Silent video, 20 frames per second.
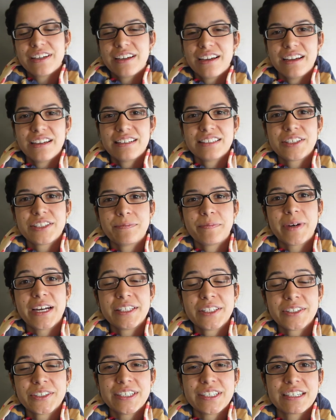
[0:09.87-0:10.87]
and
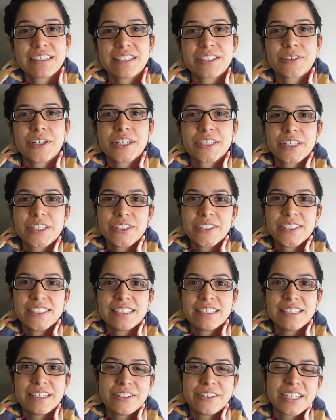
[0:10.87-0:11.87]
minoring in structural
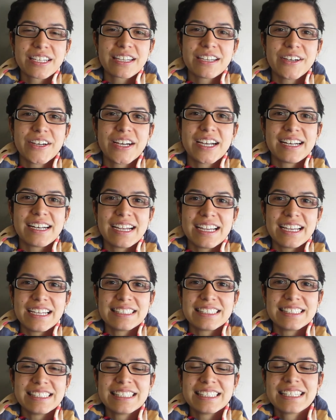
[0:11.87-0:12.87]
engineering here at
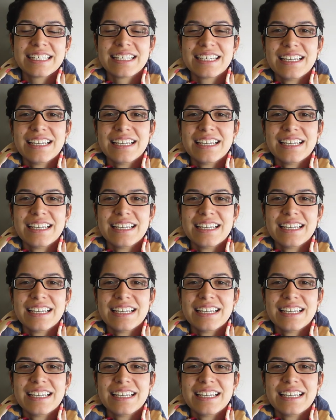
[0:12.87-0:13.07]
IIT.